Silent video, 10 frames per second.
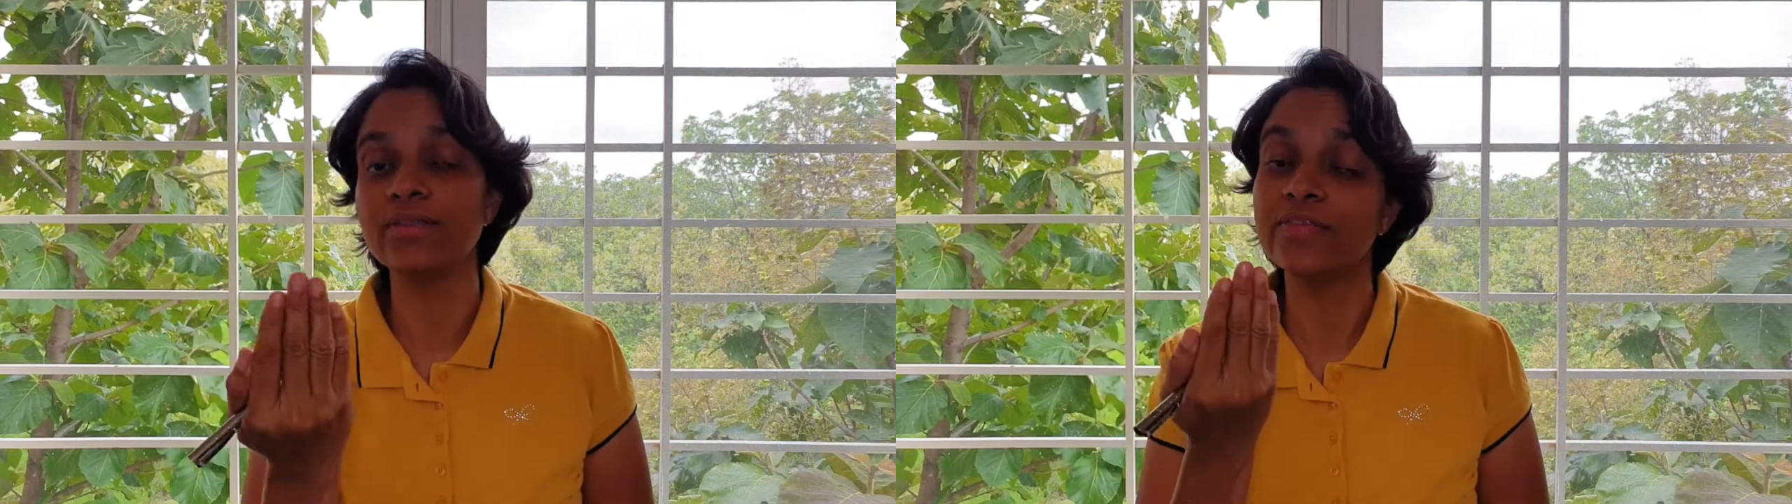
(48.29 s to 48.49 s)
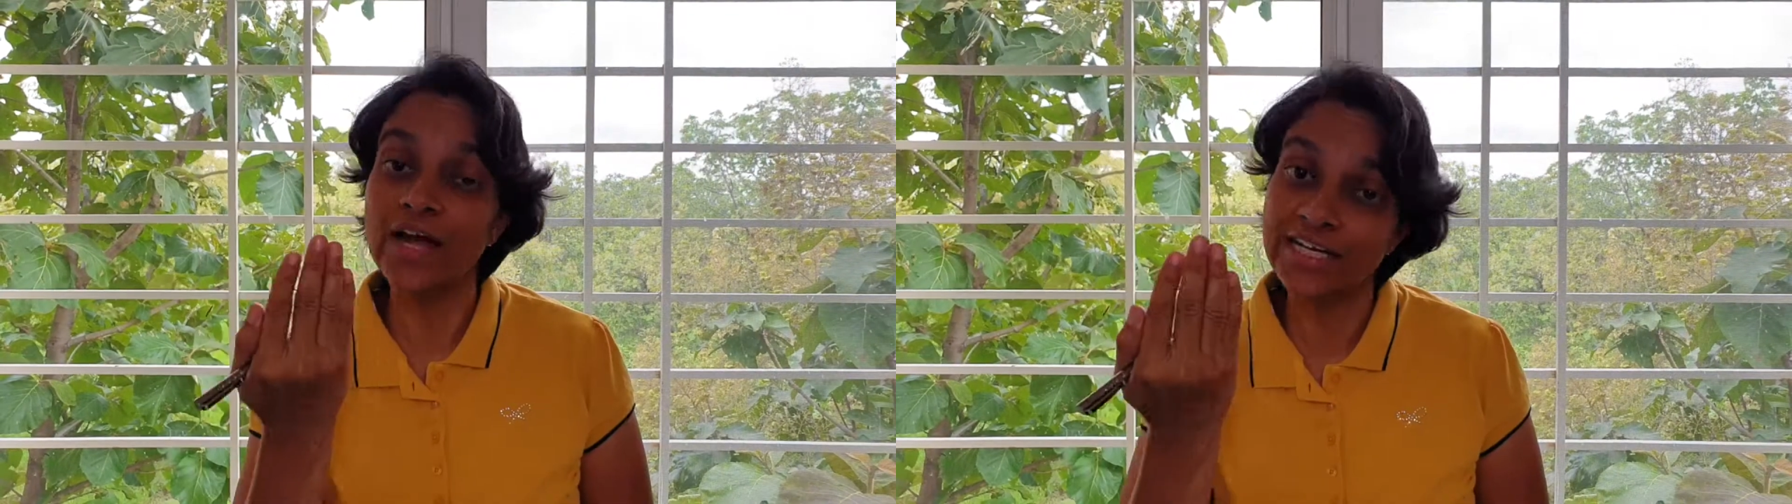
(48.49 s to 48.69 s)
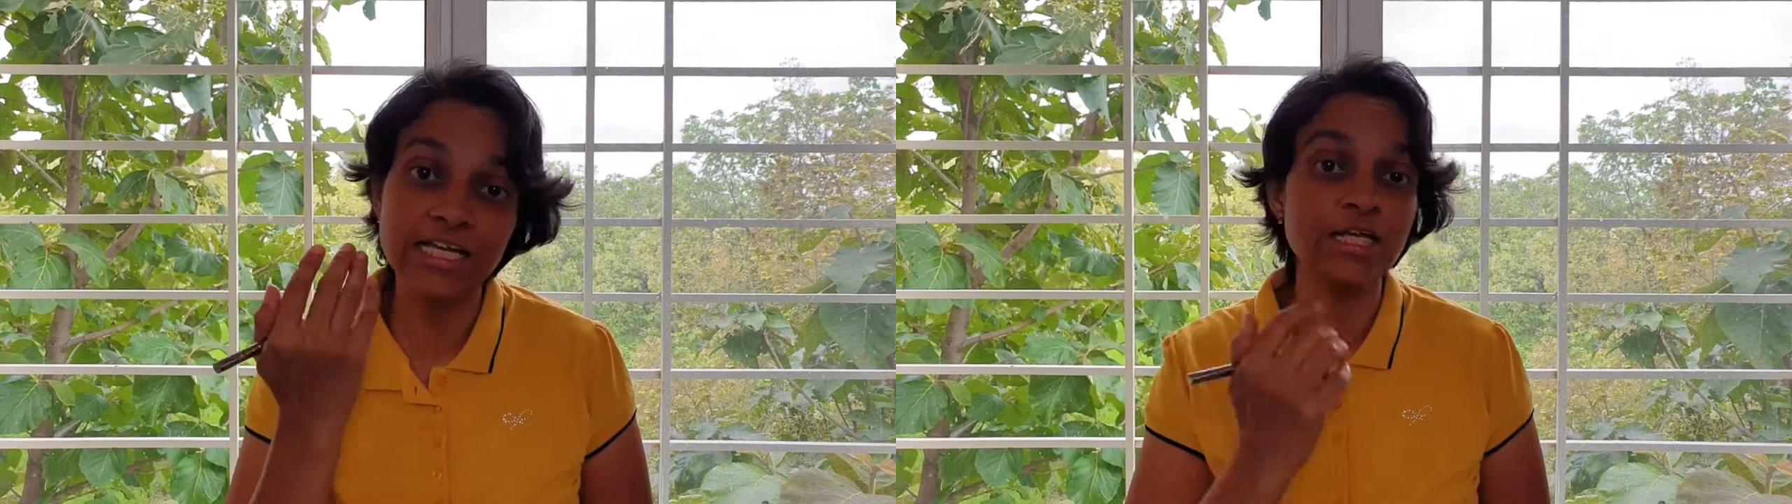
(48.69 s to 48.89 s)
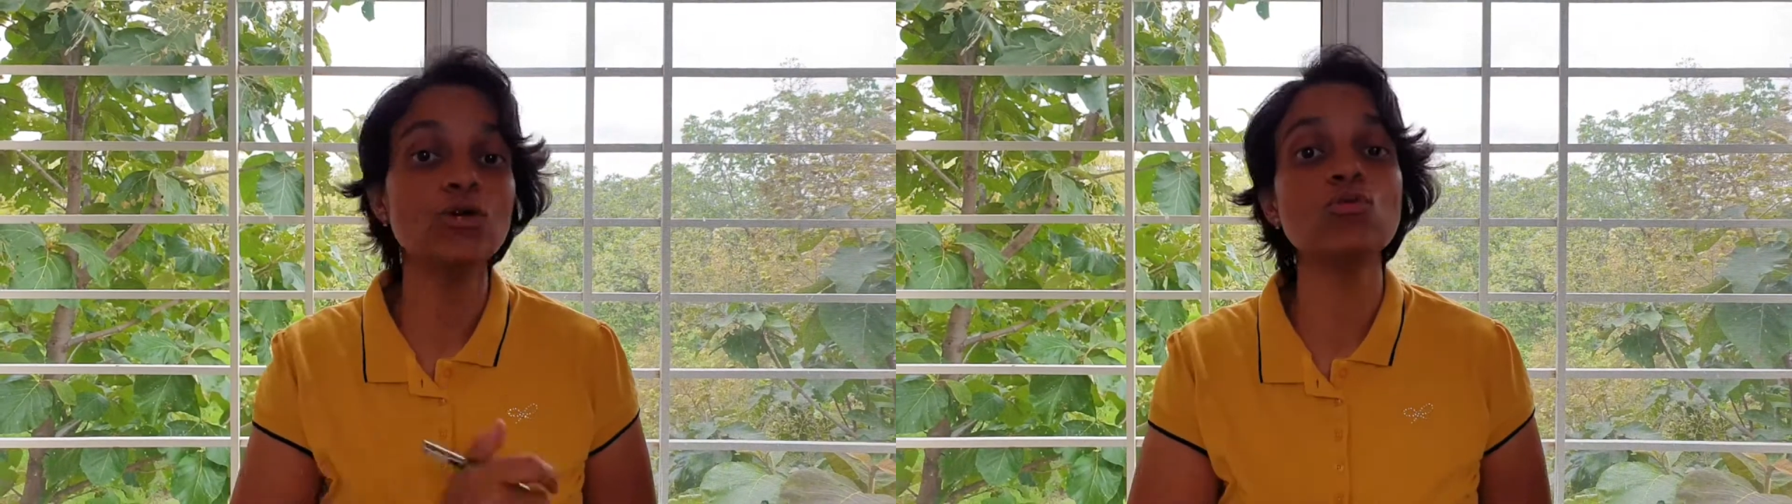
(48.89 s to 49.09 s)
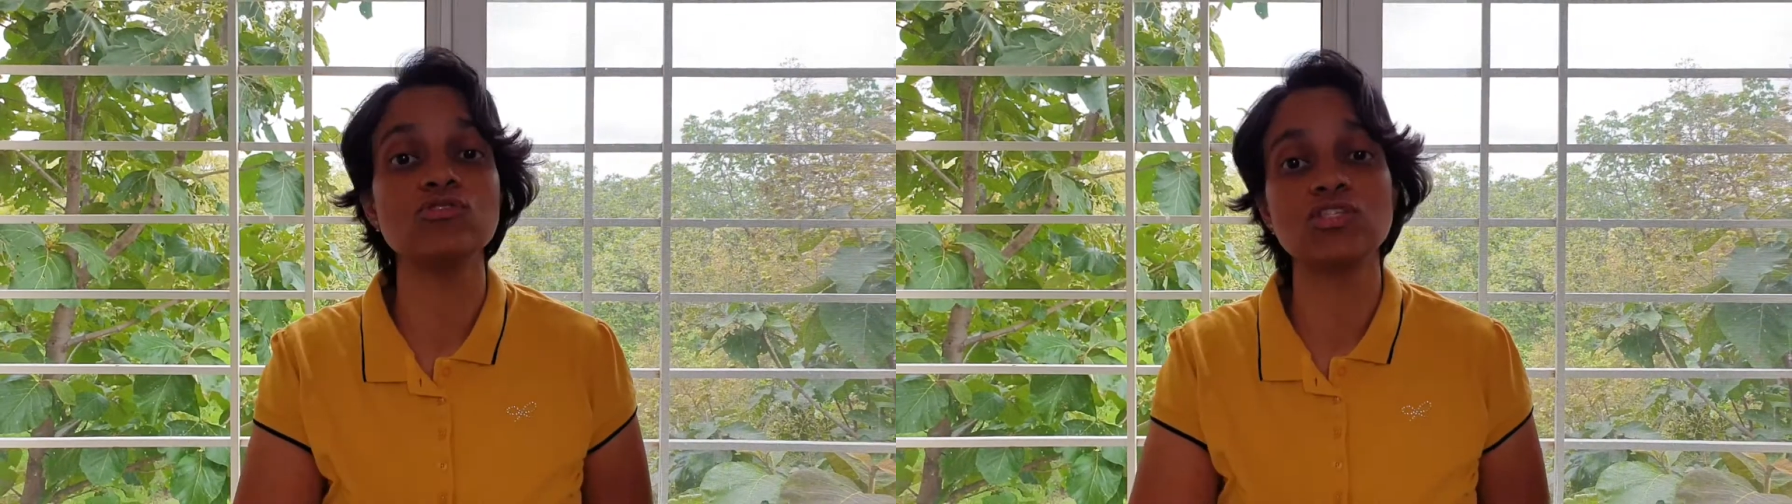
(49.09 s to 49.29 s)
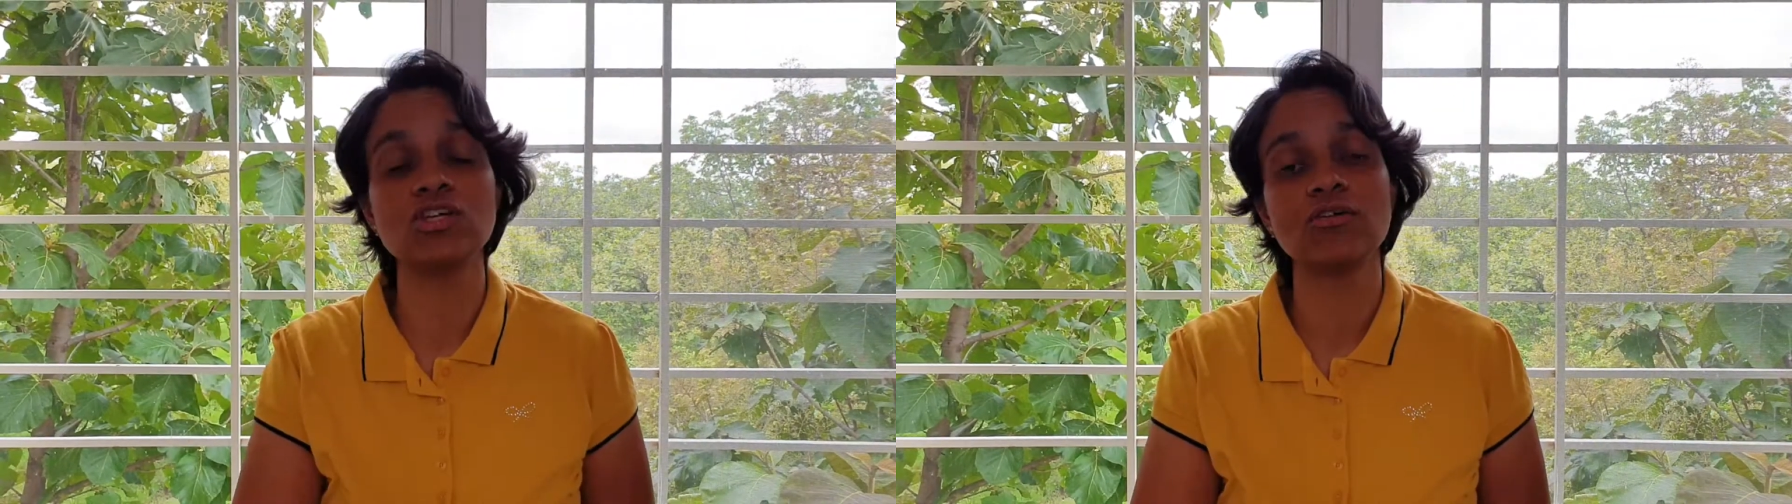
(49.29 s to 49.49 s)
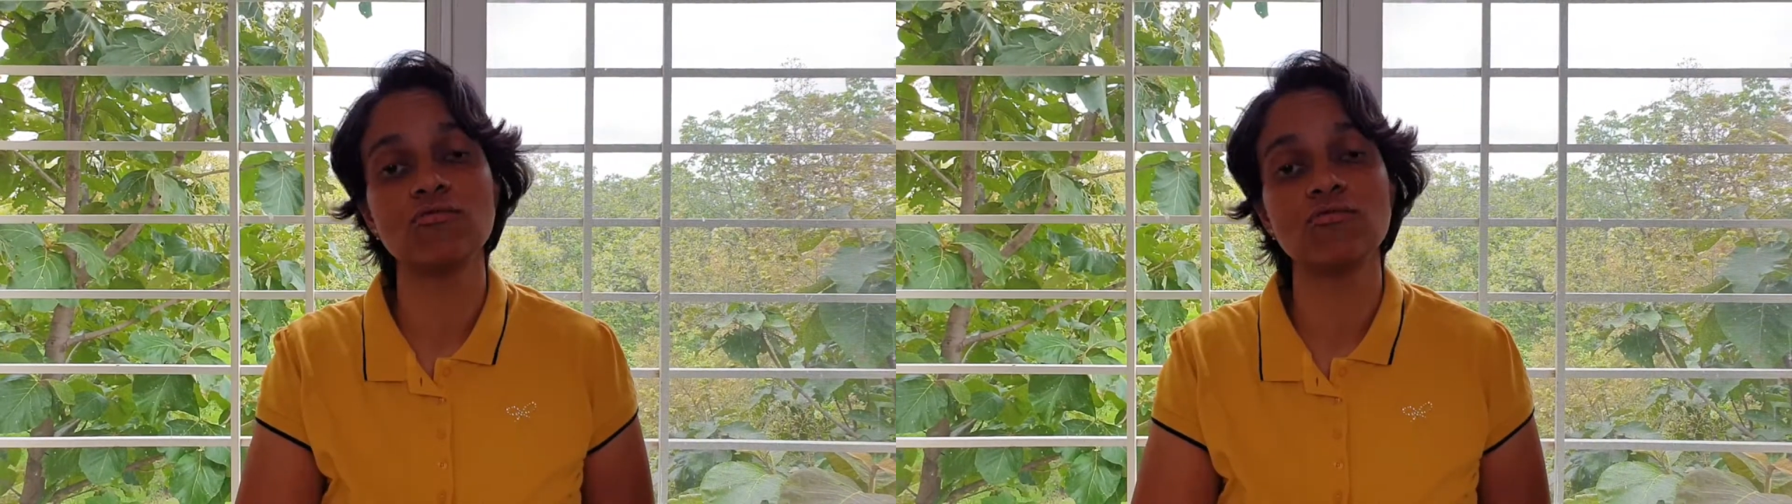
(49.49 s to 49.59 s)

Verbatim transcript: that he used